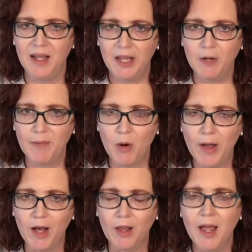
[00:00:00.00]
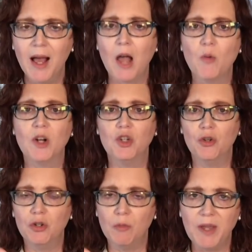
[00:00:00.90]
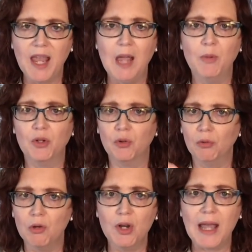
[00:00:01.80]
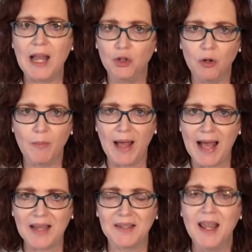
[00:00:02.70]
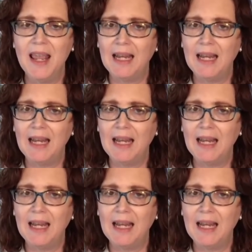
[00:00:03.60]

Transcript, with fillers: Hear me well. I want you to be able to look at your past